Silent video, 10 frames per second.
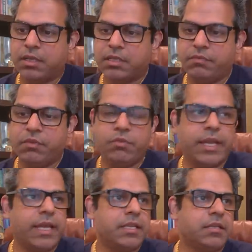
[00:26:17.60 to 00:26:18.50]
Because if you
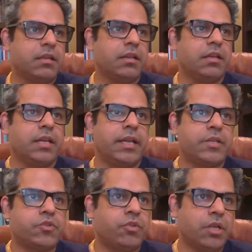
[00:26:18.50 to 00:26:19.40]
get
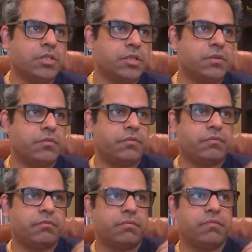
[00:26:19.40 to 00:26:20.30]
an astrologer
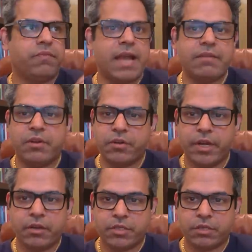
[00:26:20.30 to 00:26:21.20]

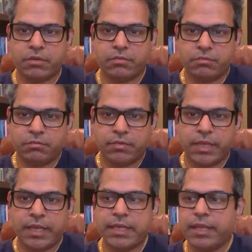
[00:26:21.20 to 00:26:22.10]
500 years ago
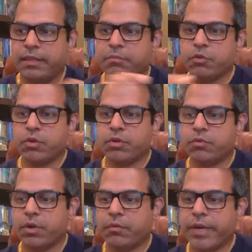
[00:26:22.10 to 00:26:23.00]
and tell them to
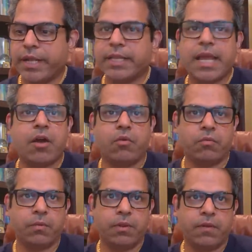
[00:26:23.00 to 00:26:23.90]
do a reading now,